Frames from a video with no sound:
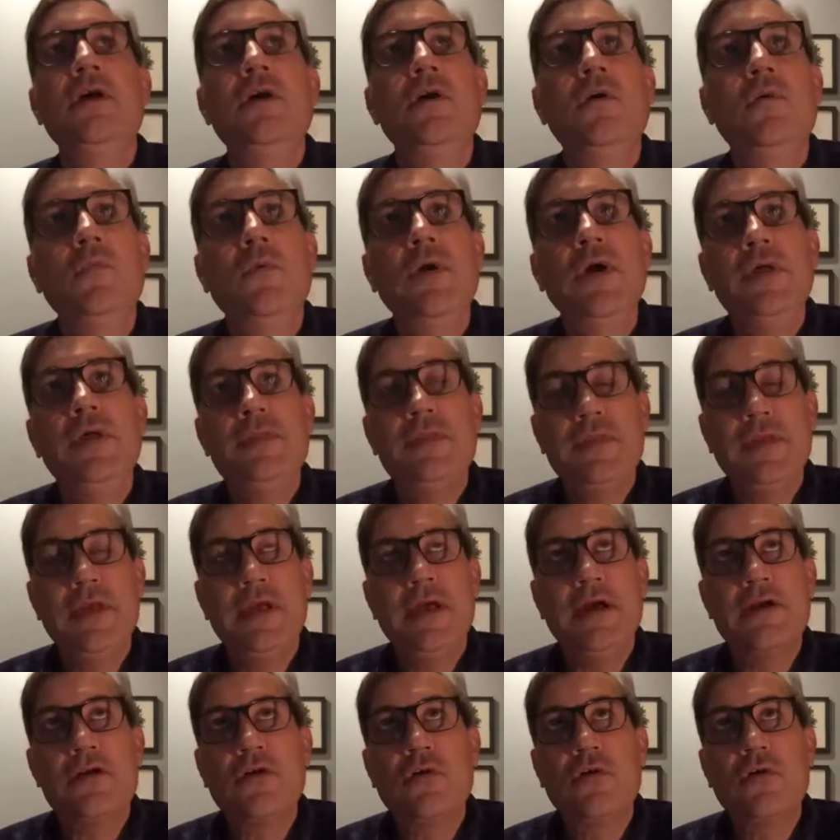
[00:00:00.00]
with
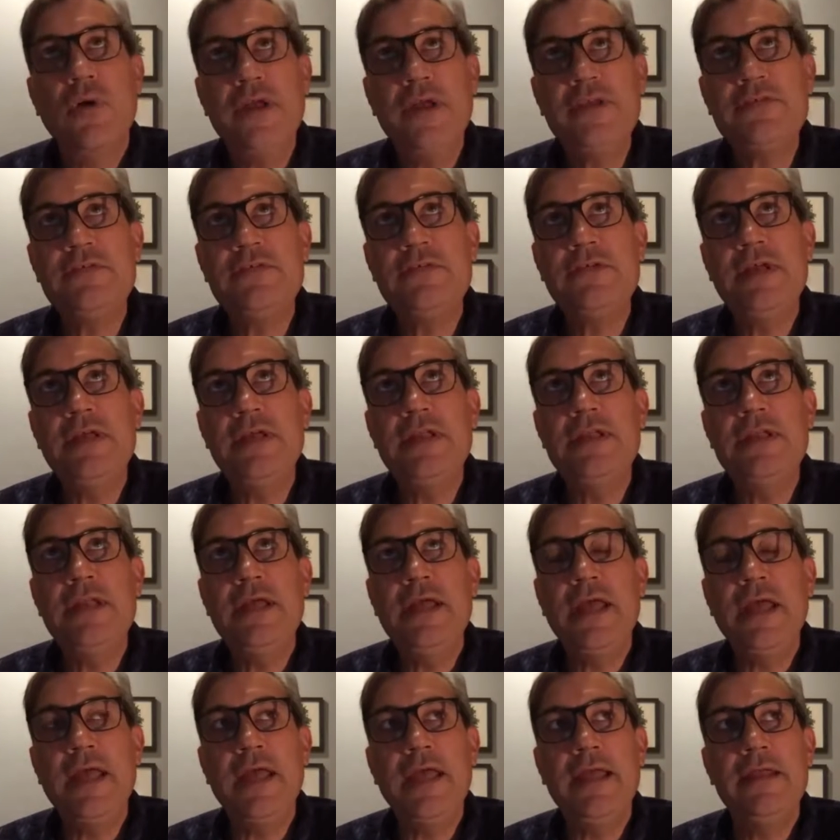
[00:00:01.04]
a question
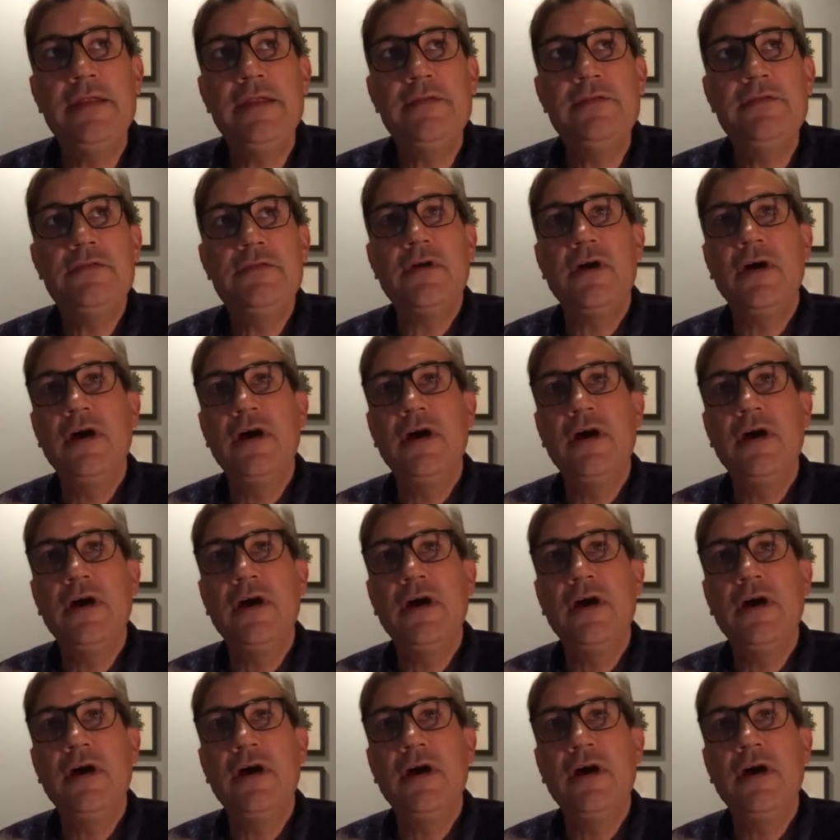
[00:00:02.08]
and